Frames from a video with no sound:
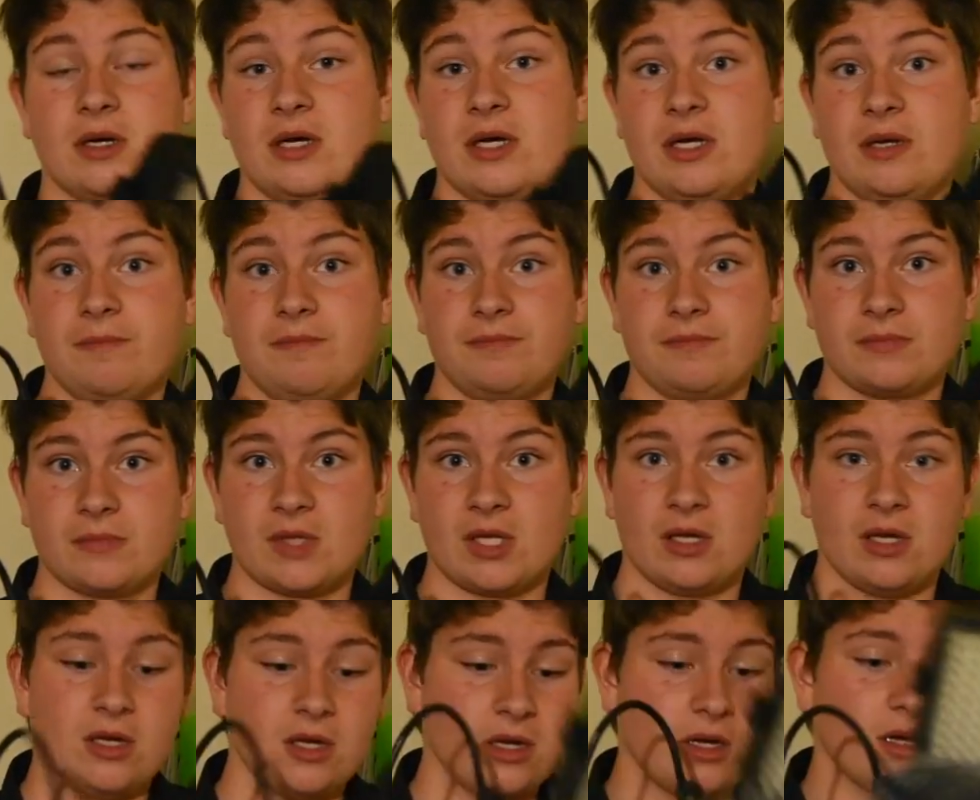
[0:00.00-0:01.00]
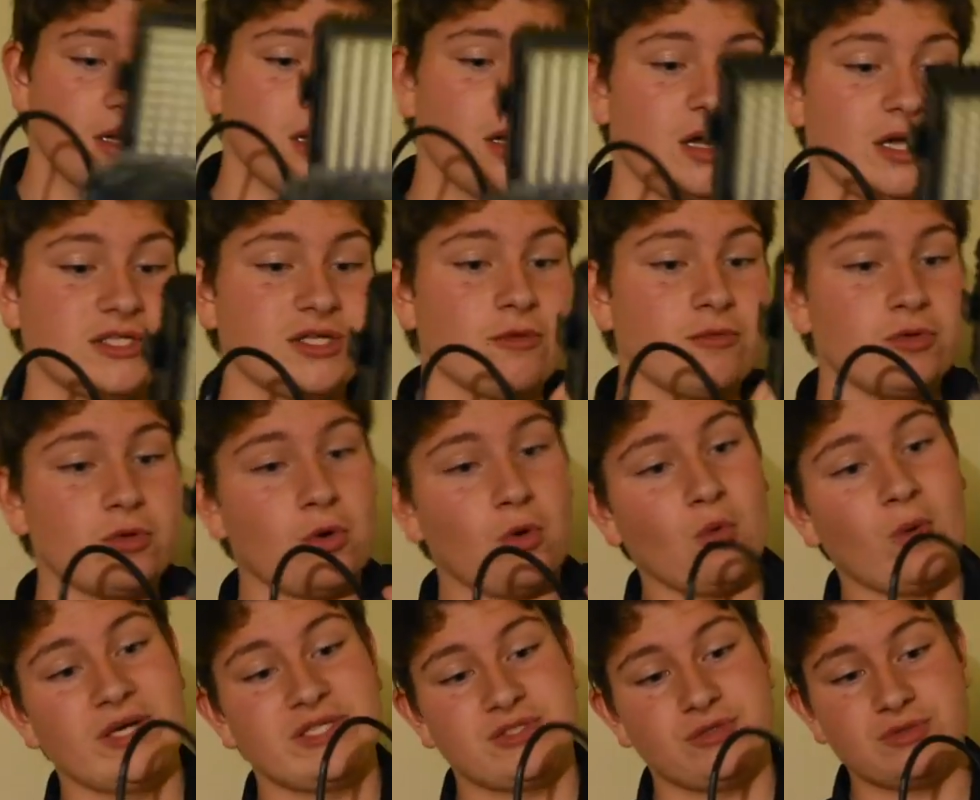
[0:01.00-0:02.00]
Um, I don't
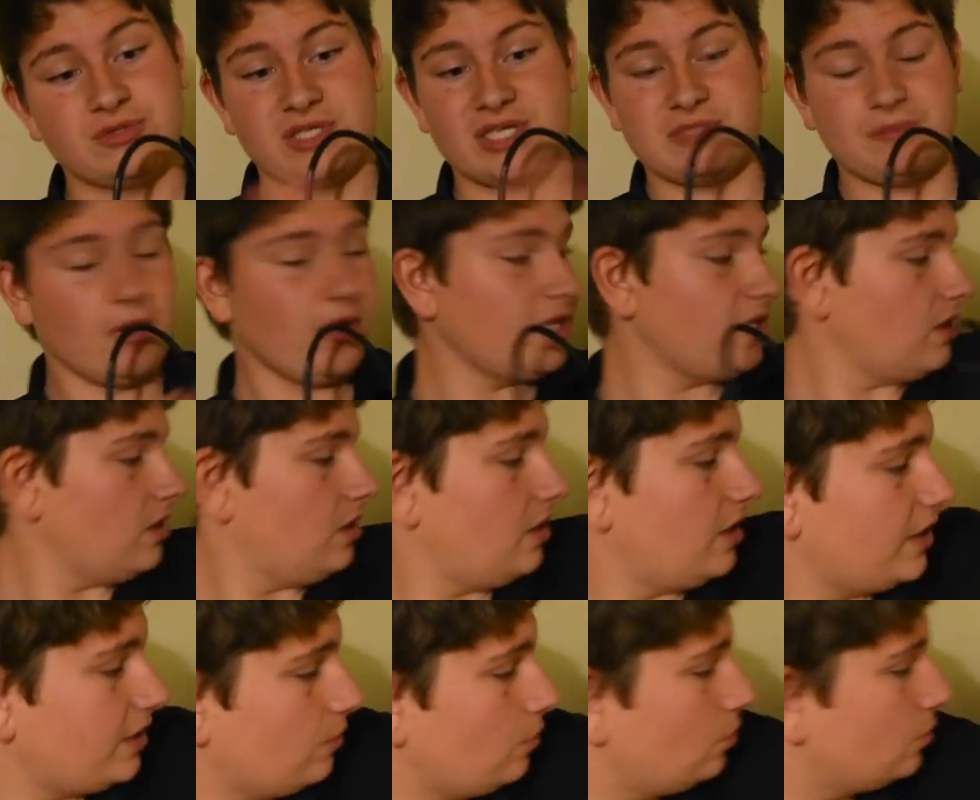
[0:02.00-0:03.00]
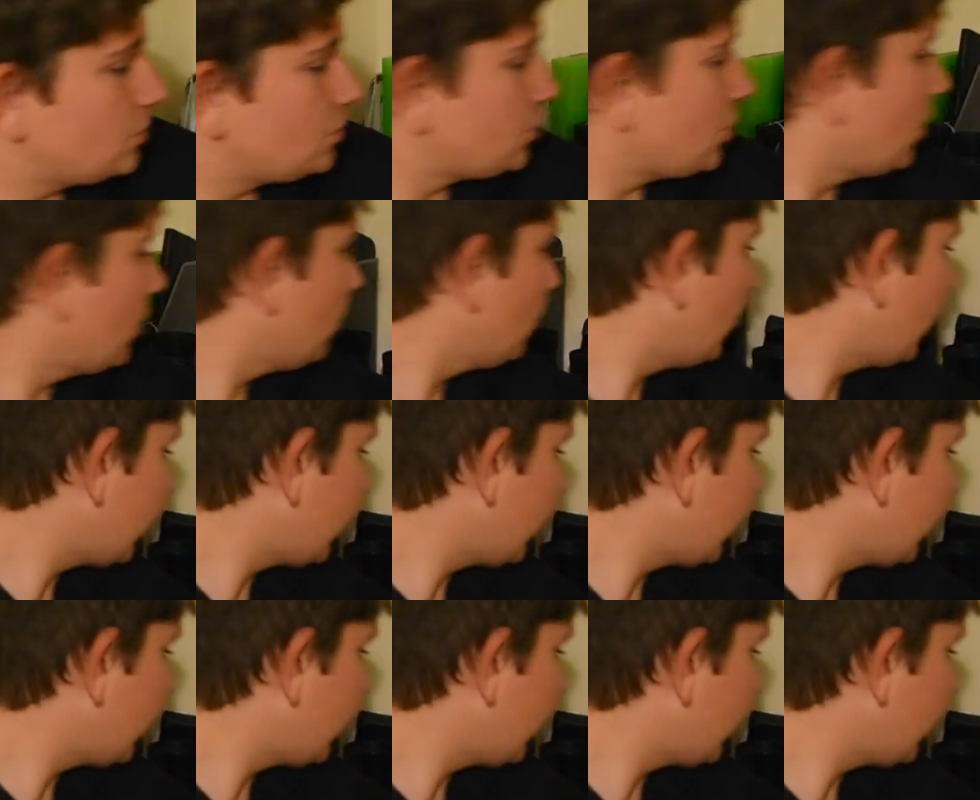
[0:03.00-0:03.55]
always use this mic. I also